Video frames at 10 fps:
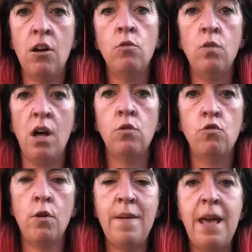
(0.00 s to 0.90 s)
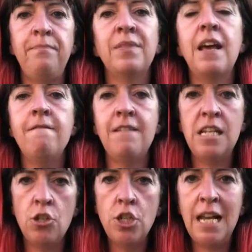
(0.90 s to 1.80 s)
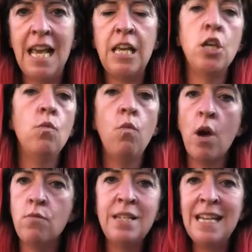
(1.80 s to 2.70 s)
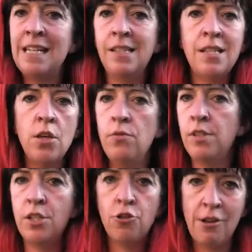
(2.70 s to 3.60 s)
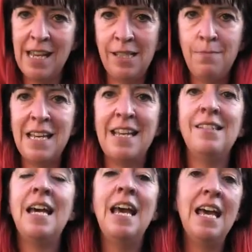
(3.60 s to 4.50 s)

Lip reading: I'll drop it. Eventually you won't need to use the treats, because